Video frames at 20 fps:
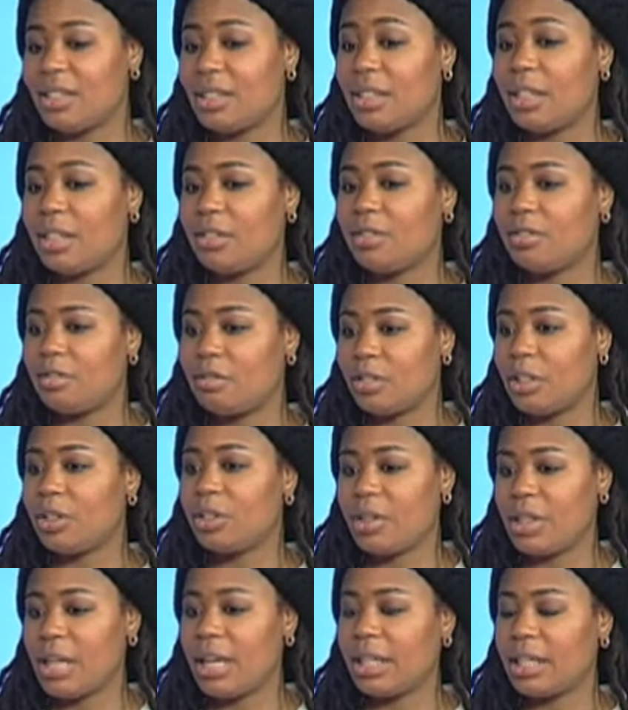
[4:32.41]
that's the
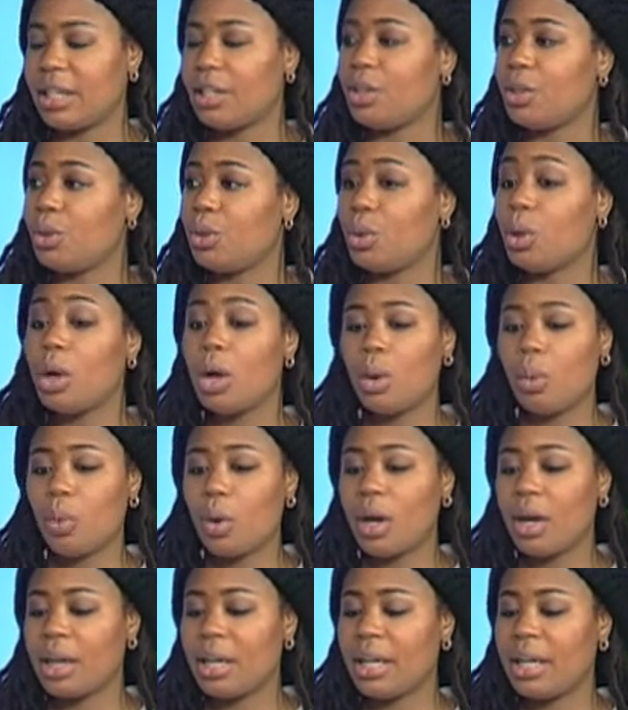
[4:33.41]
real thing. Like you
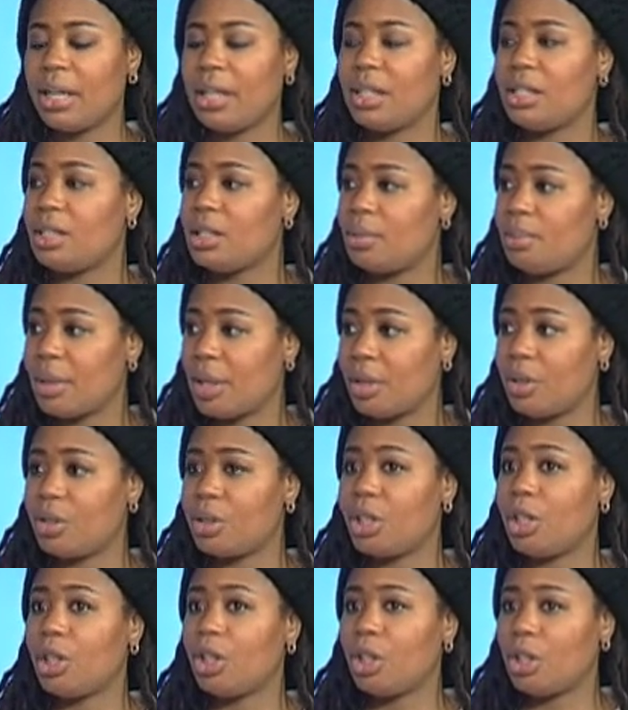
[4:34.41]
walk in, it
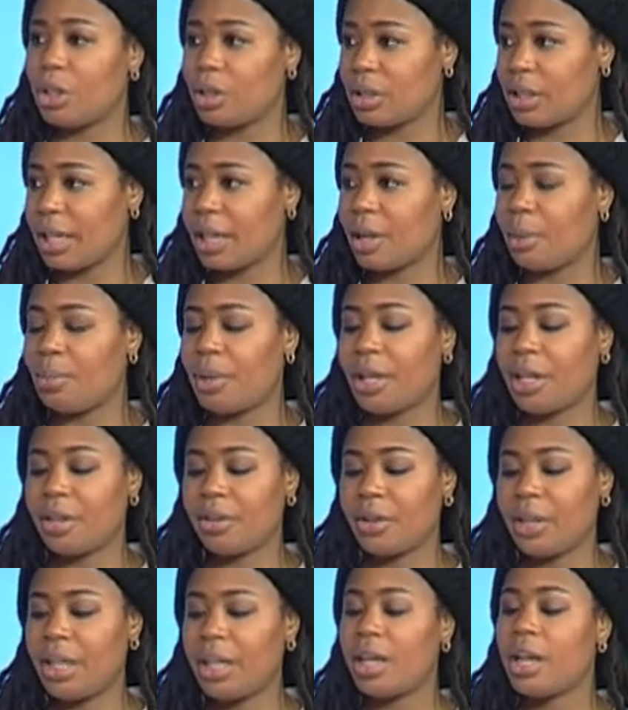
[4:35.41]
smells, it looks like a
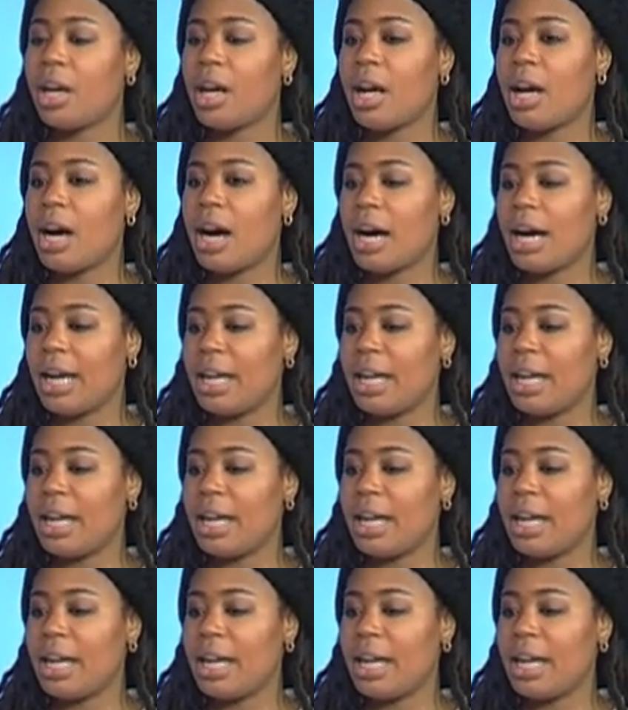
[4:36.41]
bakery.